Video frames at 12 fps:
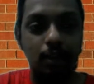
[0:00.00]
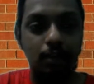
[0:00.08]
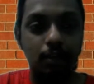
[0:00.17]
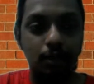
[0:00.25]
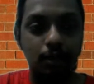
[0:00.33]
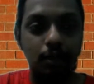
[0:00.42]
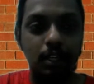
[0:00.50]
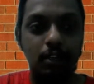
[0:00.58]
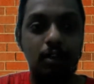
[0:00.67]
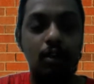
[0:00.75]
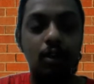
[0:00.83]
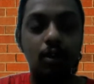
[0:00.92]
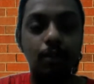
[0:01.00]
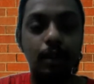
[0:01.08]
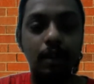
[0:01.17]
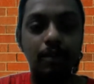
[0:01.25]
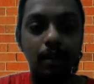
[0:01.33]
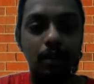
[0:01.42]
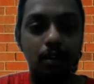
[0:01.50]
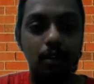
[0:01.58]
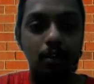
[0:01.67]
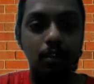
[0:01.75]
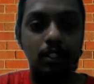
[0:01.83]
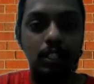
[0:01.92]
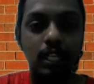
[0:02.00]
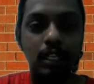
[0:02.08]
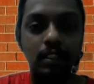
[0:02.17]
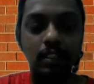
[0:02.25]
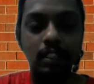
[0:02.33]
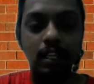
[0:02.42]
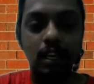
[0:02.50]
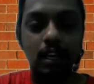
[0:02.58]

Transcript: So in order to prevent all those things,